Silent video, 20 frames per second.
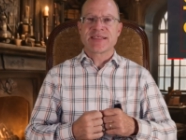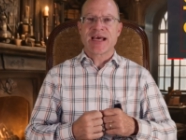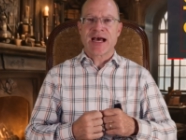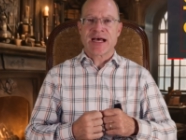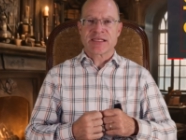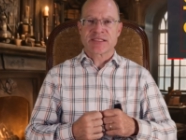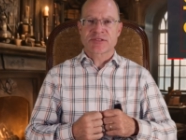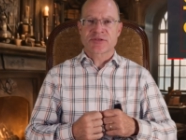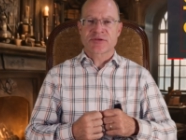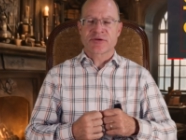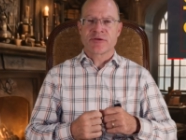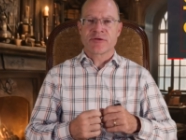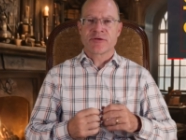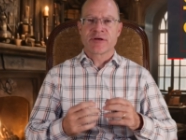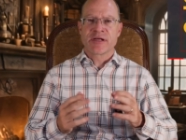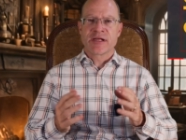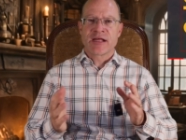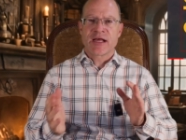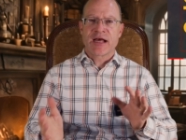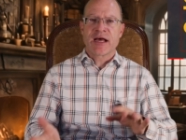Astro,
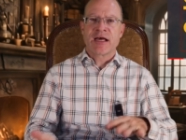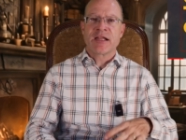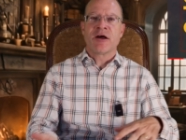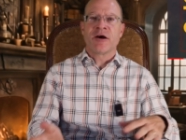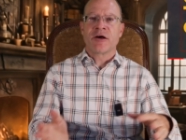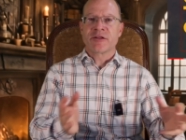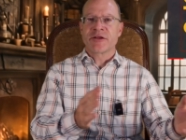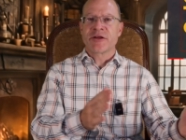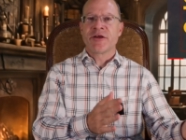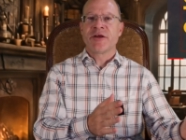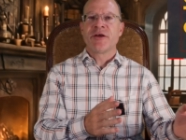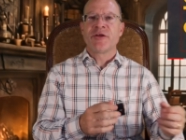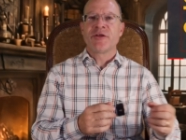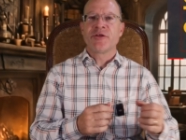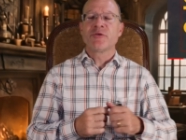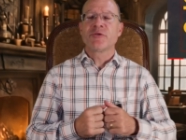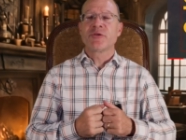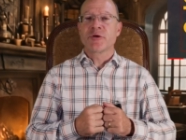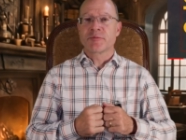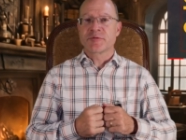another
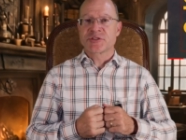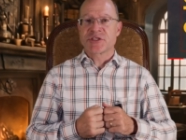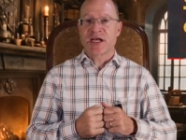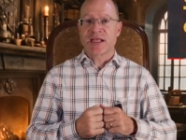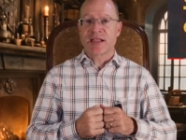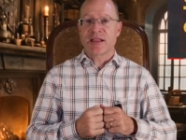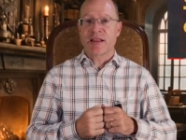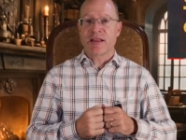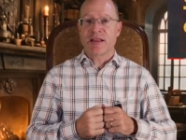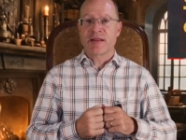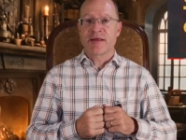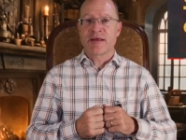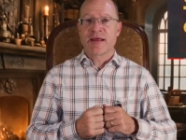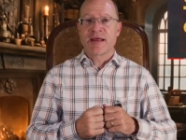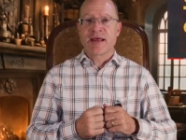YouTube channel.